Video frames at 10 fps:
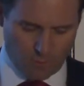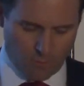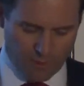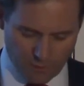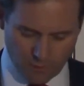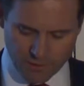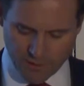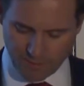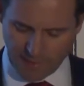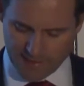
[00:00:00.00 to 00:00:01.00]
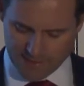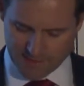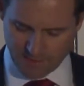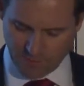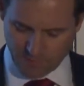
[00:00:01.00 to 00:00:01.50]
With all the complaints
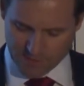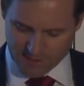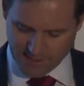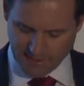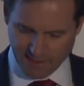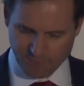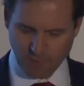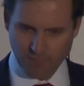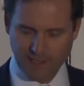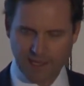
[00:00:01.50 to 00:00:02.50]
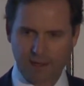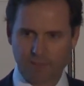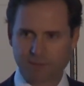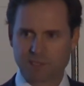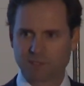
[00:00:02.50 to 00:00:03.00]
that we receive, while we
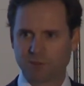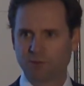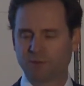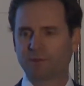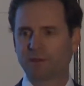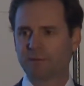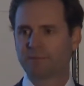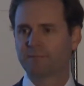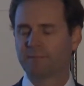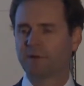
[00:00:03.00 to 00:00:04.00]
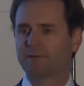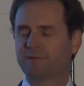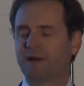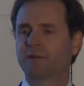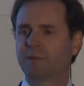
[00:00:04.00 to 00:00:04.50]
can't pursue them, they're of
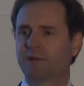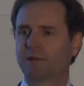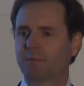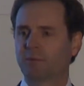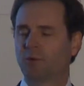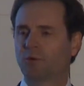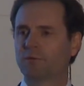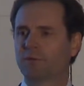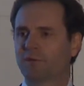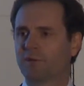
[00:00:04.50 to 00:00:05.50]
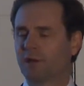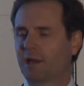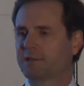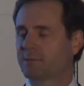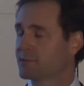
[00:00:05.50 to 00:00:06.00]
fundamental importance to the
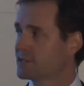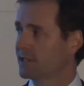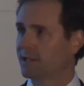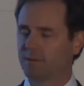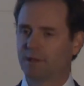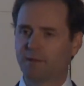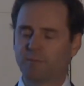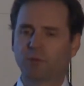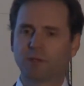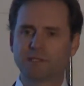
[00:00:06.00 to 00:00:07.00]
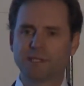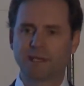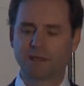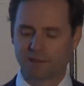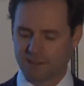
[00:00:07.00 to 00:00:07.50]
ACCC in pulling
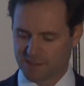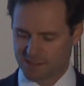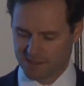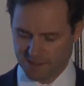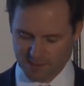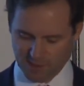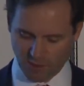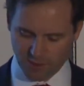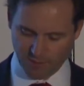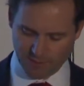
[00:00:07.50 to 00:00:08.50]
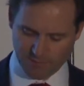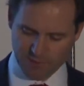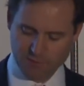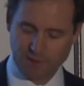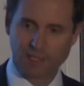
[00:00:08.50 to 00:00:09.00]
together this document,
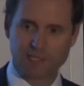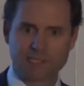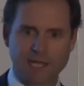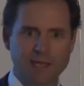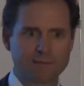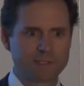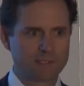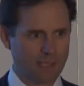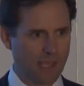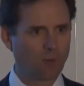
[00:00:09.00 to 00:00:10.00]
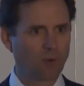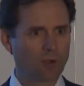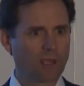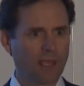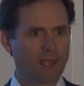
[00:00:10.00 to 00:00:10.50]
which really shapes our
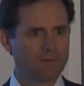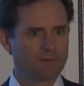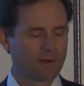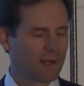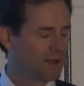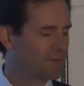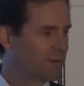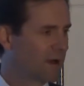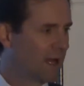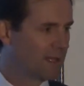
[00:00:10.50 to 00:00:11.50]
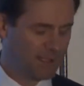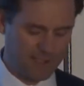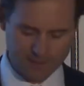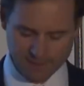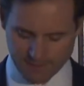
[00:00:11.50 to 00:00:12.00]
work ahead for a
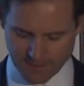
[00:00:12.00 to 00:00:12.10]
year.